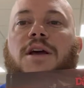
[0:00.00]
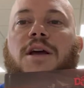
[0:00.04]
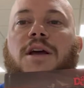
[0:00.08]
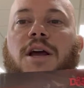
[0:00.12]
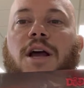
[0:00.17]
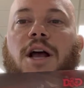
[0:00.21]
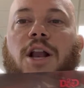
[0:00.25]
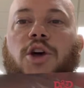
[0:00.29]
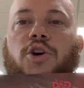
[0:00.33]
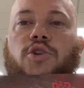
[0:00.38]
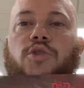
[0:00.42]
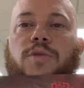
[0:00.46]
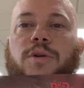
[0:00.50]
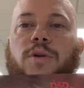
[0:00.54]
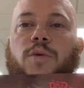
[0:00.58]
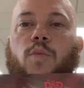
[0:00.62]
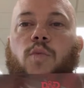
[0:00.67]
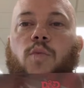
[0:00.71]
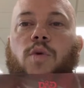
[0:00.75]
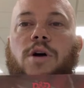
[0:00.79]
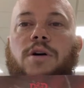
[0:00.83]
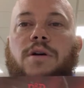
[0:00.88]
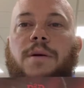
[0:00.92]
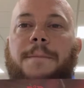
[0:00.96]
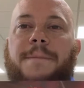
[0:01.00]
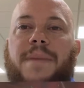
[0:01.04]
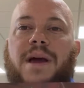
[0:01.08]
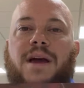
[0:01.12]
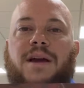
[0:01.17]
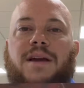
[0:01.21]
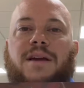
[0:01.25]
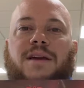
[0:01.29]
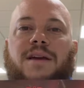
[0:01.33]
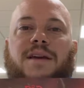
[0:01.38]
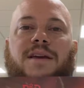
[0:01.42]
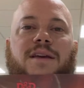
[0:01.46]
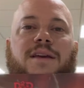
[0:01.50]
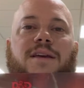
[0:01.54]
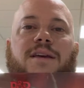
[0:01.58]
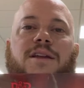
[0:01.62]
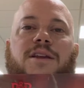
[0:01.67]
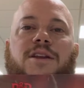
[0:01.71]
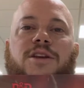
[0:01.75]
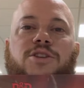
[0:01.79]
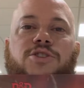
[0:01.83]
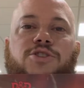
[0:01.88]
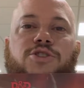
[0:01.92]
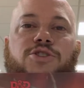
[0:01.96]
Hello and welcome back
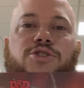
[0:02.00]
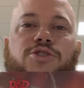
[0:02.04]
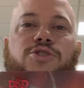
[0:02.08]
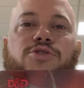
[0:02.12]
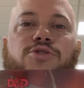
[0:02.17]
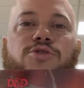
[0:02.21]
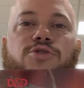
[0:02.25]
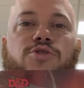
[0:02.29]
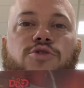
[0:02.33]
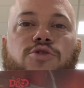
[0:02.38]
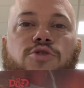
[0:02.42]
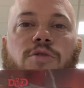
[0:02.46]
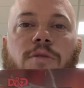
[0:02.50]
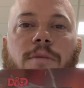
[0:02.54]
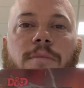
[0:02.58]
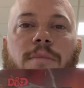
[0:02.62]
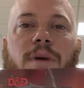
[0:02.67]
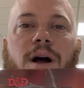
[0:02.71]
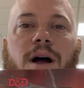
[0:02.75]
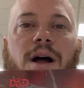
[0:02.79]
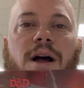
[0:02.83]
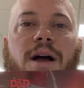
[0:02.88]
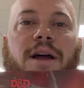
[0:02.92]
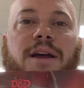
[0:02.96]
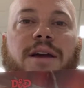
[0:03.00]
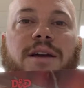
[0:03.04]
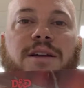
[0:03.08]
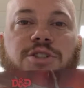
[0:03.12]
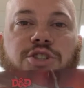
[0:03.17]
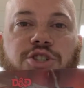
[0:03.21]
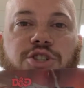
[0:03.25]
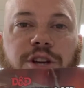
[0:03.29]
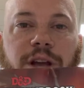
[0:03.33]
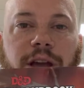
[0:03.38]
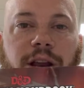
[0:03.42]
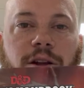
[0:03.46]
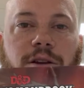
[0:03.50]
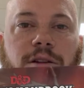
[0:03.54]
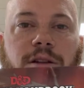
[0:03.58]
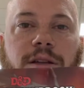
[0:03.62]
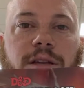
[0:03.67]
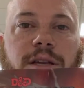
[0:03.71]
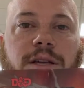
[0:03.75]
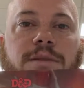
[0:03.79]
again to my channel,